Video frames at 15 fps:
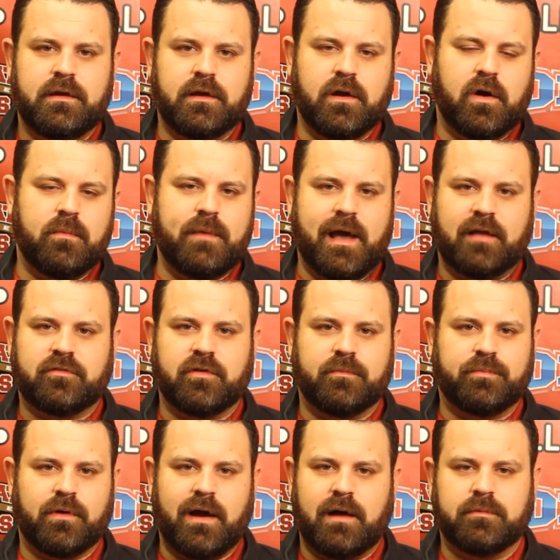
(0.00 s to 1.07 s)
a
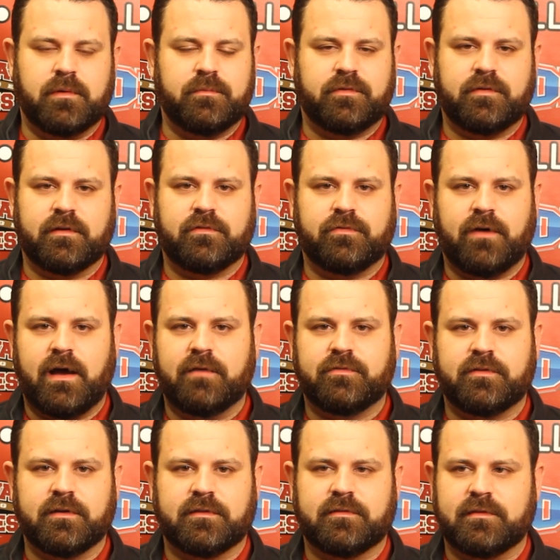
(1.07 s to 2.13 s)
matchup problem, 6'5",
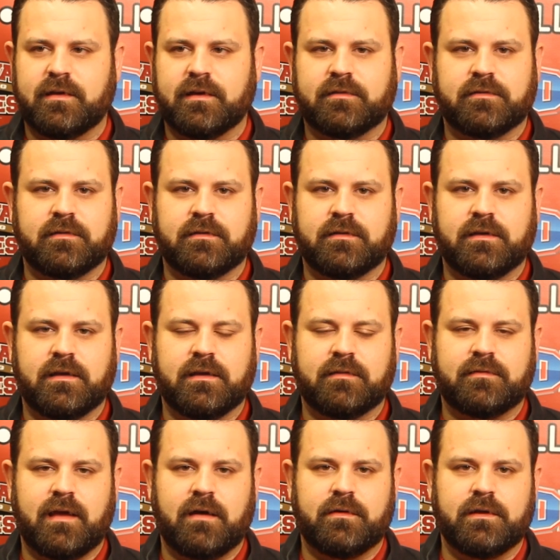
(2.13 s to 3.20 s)
6'6", and can
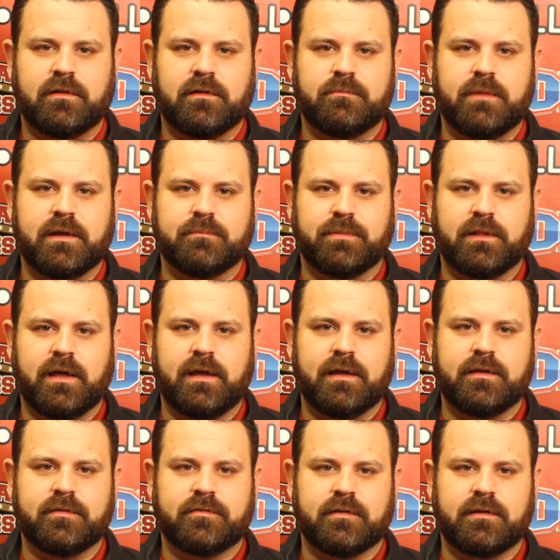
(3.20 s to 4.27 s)
get downhill and make
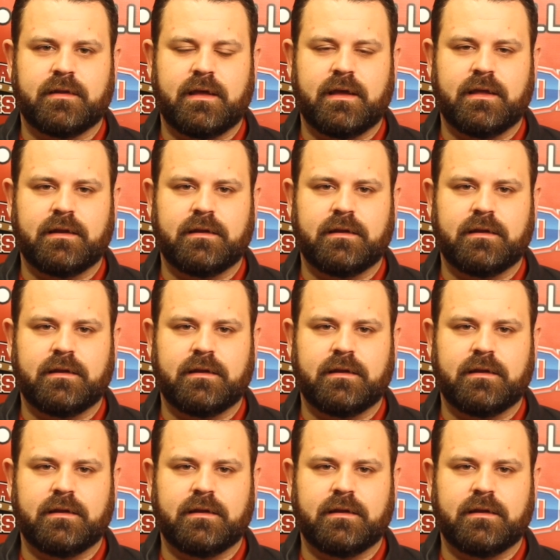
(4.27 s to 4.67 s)
plays, and